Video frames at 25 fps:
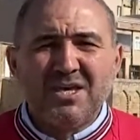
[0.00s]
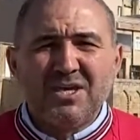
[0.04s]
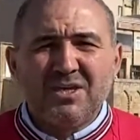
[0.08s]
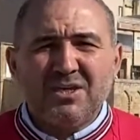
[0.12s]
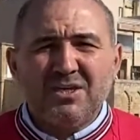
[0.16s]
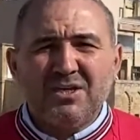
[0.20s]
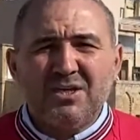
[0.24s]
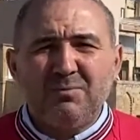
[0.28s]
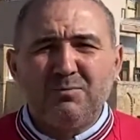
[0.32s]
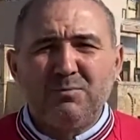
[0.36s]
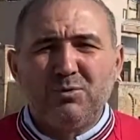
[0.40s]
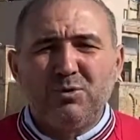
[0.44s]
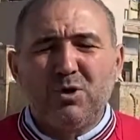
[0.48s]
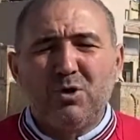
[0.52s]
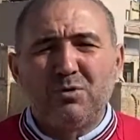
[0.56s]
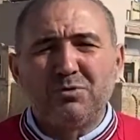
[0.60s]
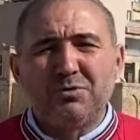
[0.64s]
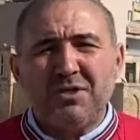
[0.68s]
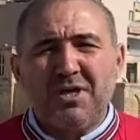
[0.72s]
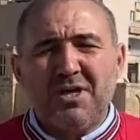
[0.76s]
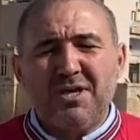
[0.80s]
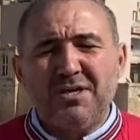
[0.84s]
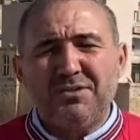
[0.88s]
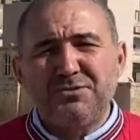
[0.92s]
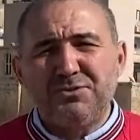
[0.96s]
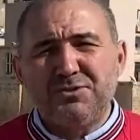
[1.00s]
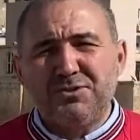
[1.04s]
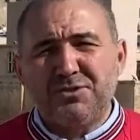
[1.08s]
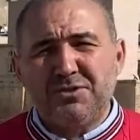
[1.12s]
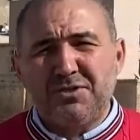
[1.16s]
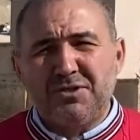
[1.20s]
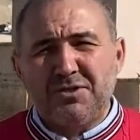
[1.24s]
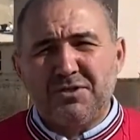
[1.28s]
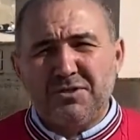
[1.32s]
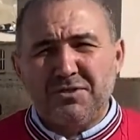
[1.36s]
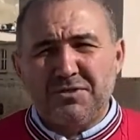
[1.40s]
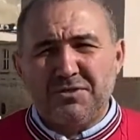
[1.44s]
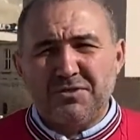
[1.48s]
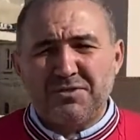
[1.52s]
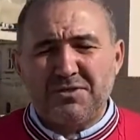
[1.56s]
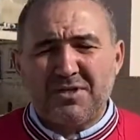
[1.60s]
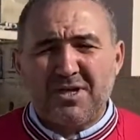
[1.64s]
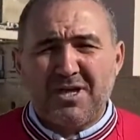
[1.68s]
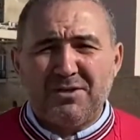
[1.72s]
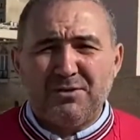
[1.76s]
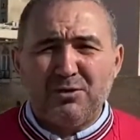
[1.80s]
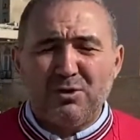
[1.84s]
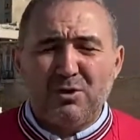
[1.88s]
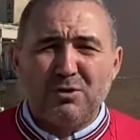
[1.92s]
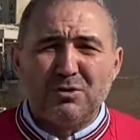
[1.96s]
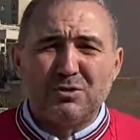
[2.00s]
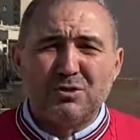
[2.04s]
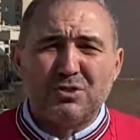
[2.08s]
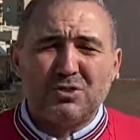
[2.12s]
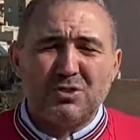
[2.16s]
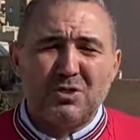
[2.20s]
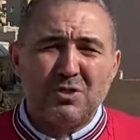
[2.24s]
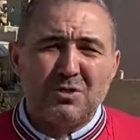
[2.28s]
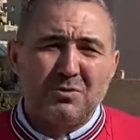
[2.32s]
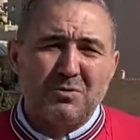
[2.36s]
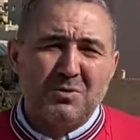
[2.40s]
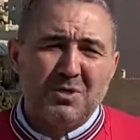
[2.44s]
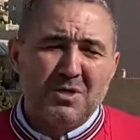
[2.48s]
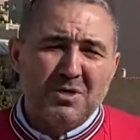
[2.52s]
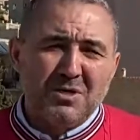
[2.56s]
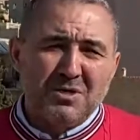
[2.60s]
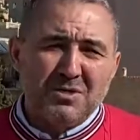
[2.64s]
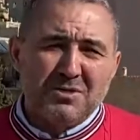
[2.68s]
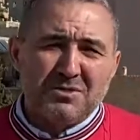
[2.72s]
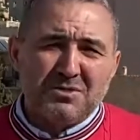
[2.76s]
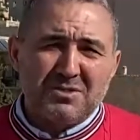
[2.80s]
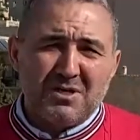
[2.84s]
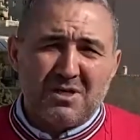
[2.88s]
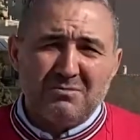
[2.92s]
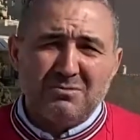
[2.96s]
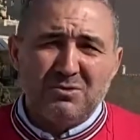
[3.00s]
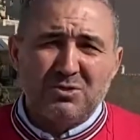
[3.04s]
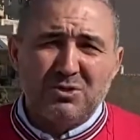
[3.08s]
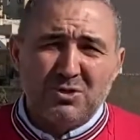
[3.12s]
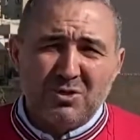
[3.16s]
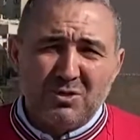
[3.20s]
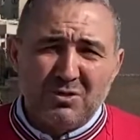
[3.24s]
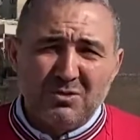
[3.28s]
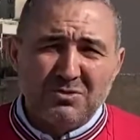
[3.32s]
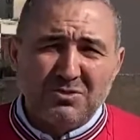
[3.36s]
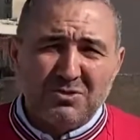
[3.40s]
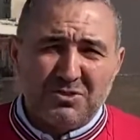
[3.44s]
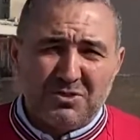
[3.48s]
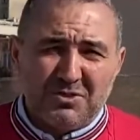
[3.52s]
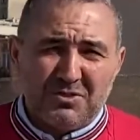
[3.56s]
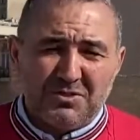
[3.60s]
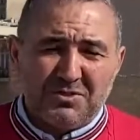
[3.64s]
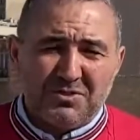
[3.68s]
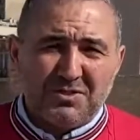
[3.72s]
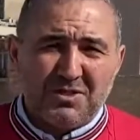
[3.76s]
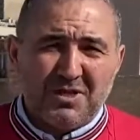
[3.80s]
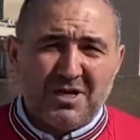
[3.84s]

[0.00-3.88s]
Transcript: He brought engineers and also some soldiers,